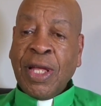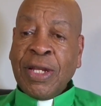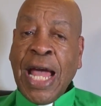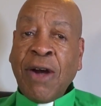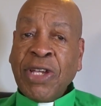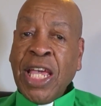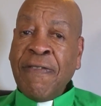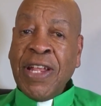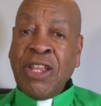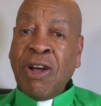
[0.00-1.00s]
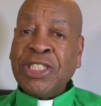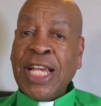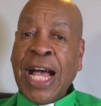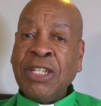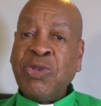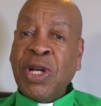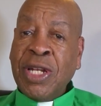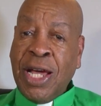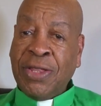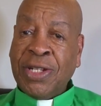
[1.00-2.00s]
Now, giving your child to
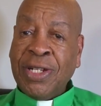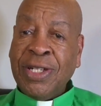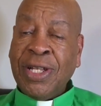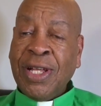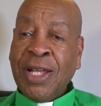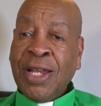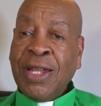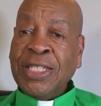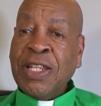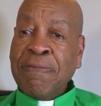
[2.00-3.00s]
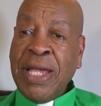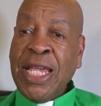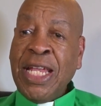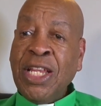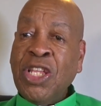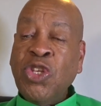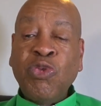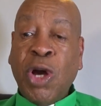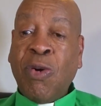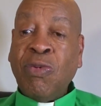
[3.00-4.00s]
another doesn't mean you
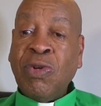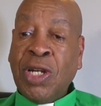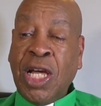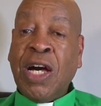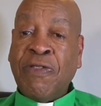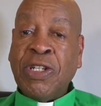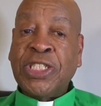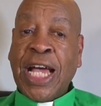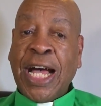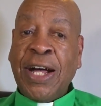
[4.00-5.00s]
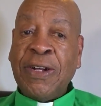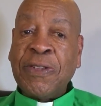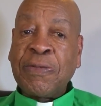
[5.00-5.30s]
don't love your child.